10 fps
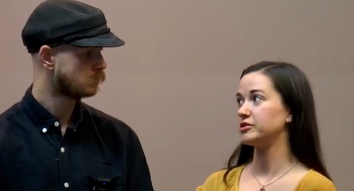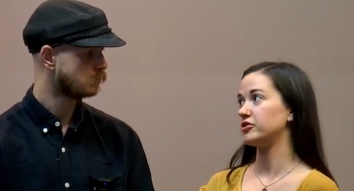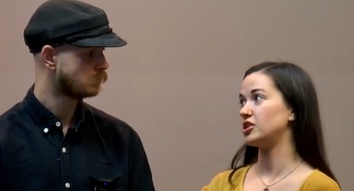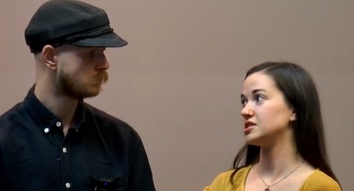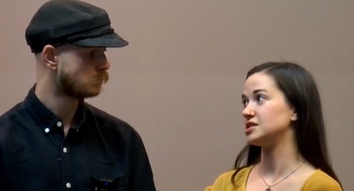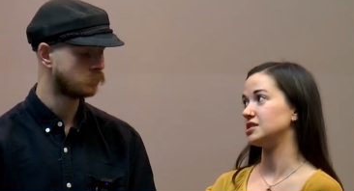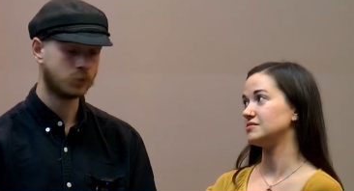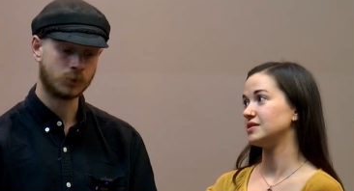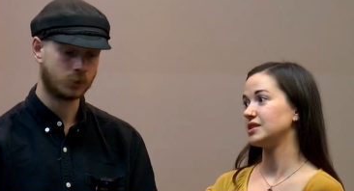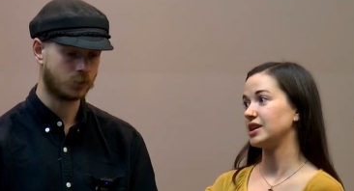Speaker 1: with frosting.
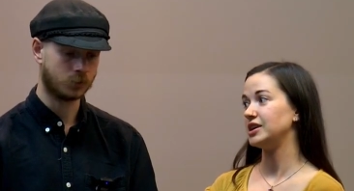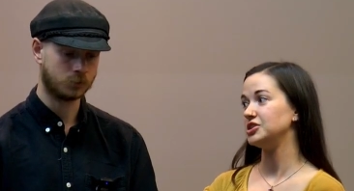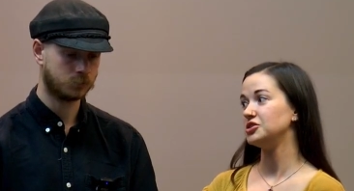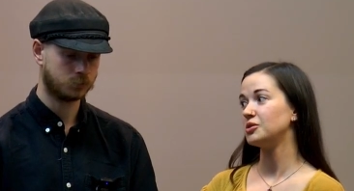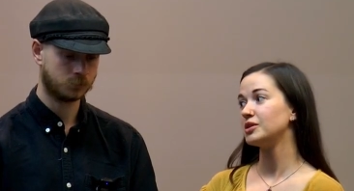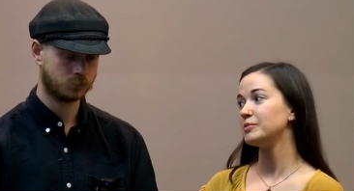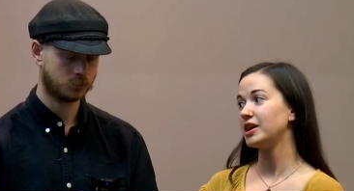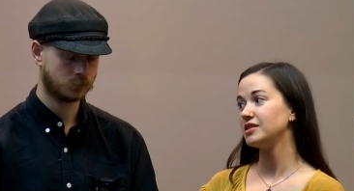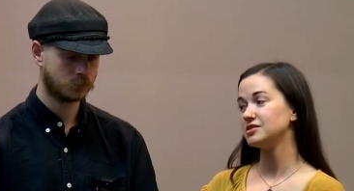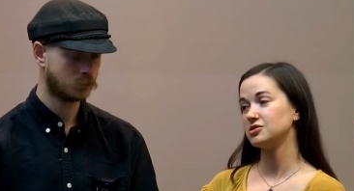No, they don't. And you don't want to
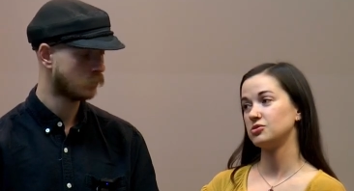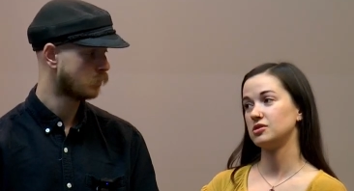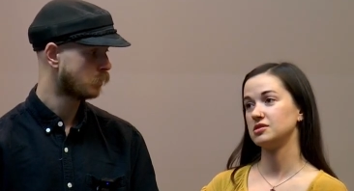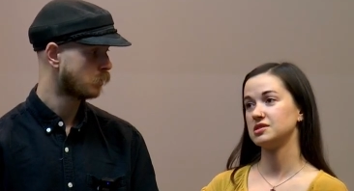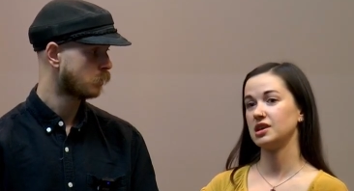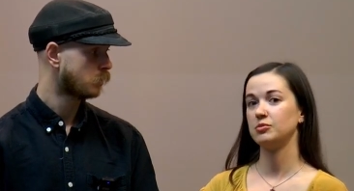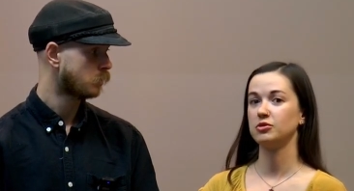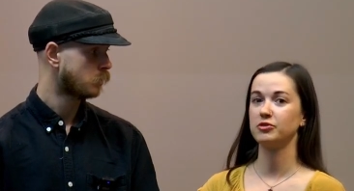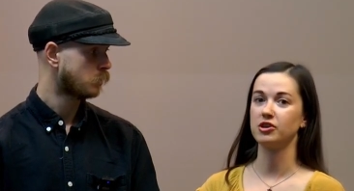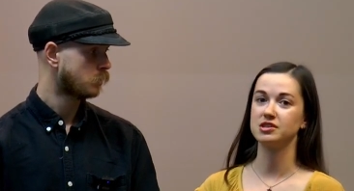buy the store stable
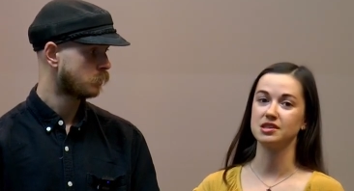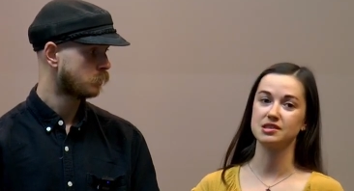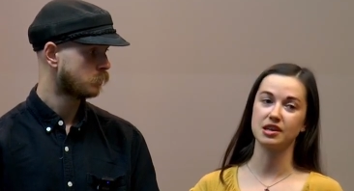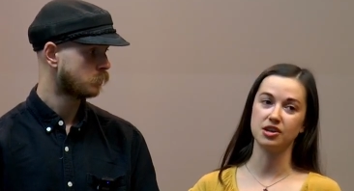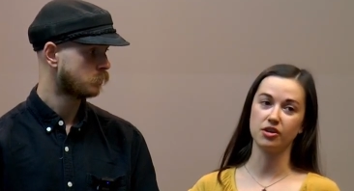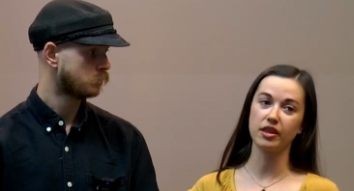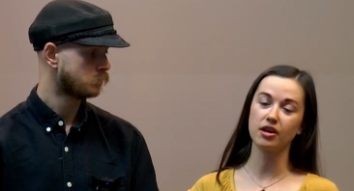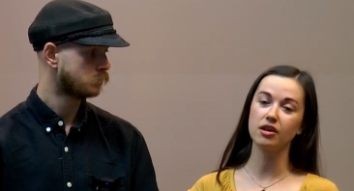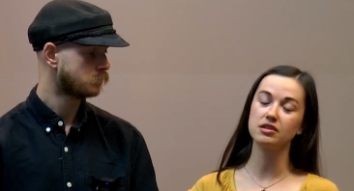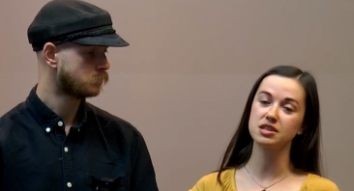frostings. I know
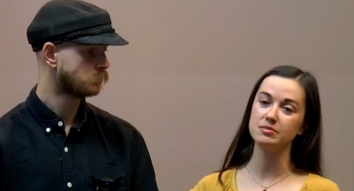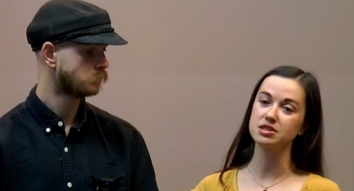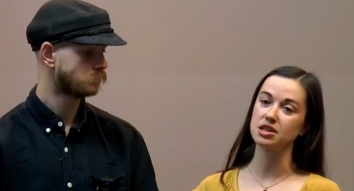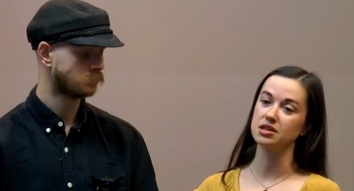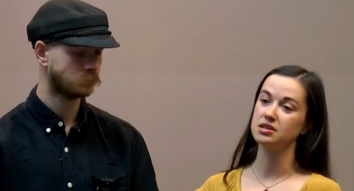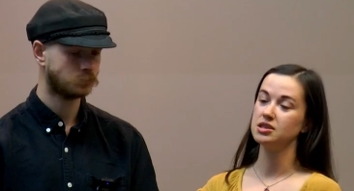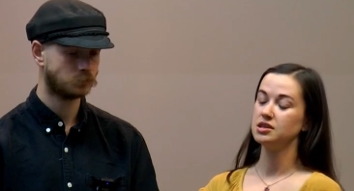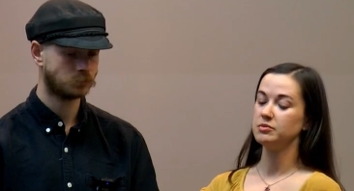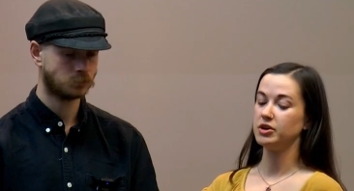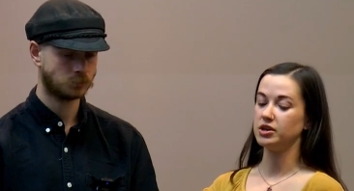they're tempting,
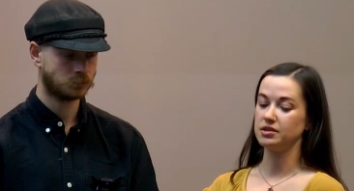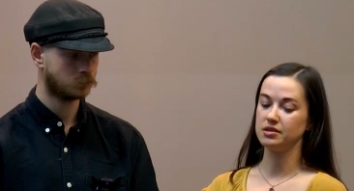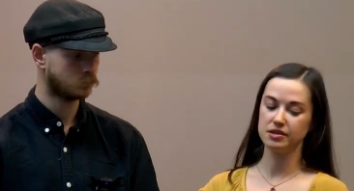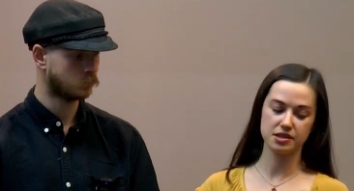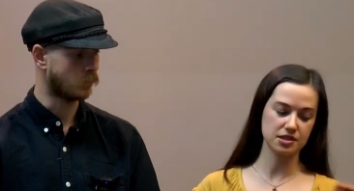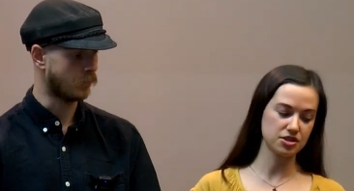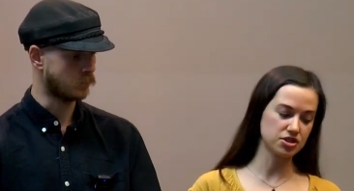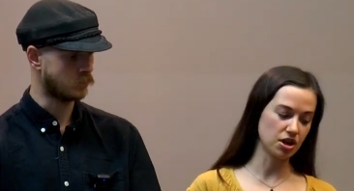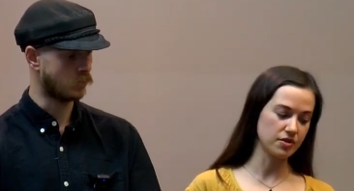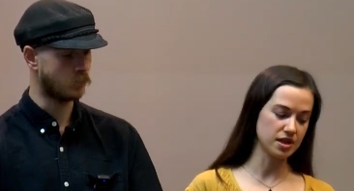but this well, is
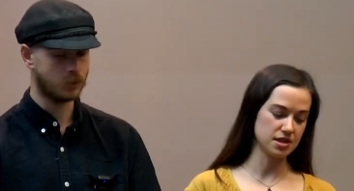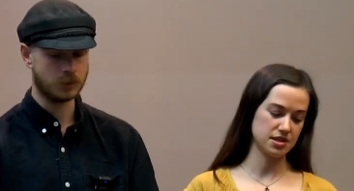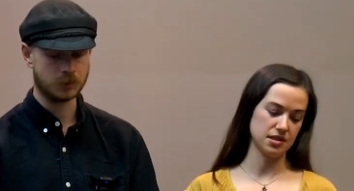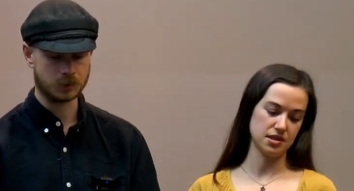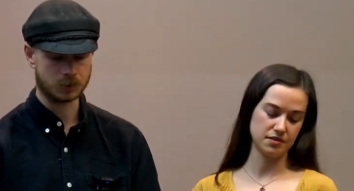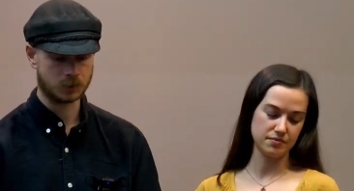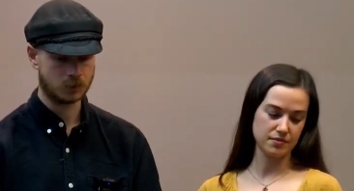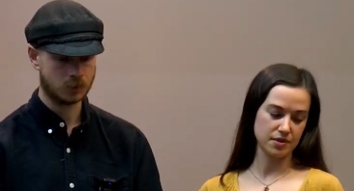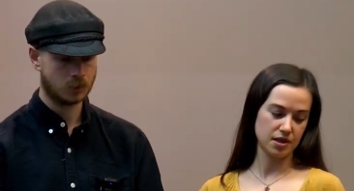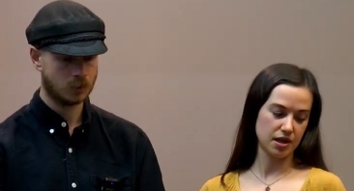so, so easy. easy.
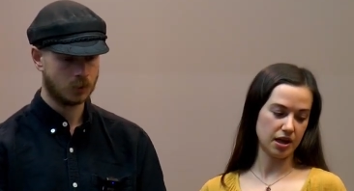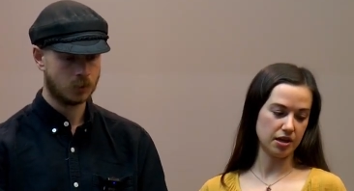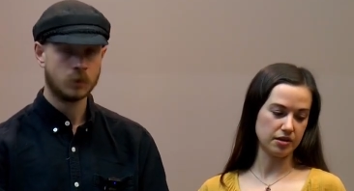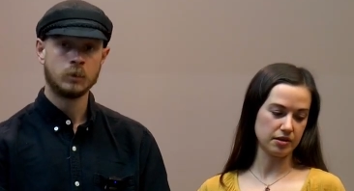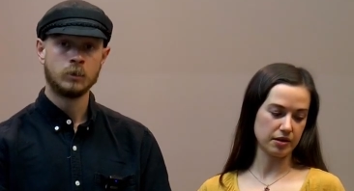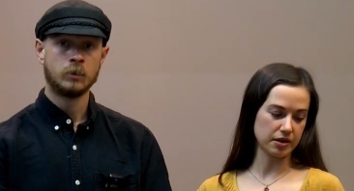And